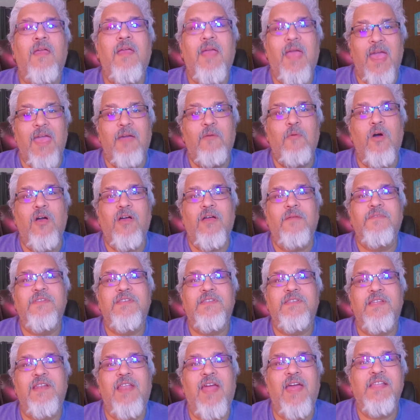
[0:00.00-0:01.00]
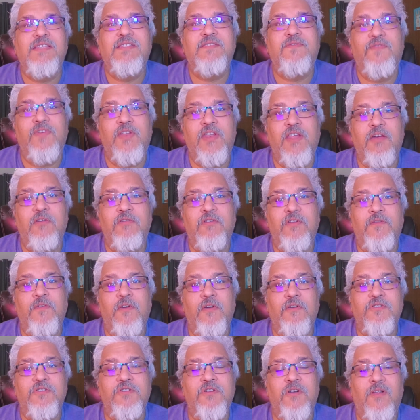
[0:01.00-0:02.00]
Hey, welcome to tonight's video
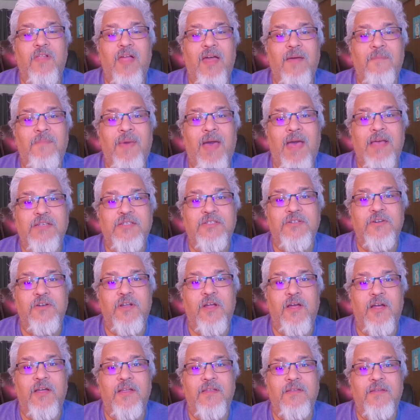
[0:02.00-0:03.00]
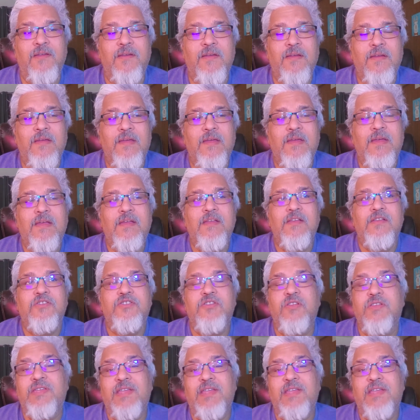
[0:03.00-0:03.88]
devotional. I'm Pastor Don. So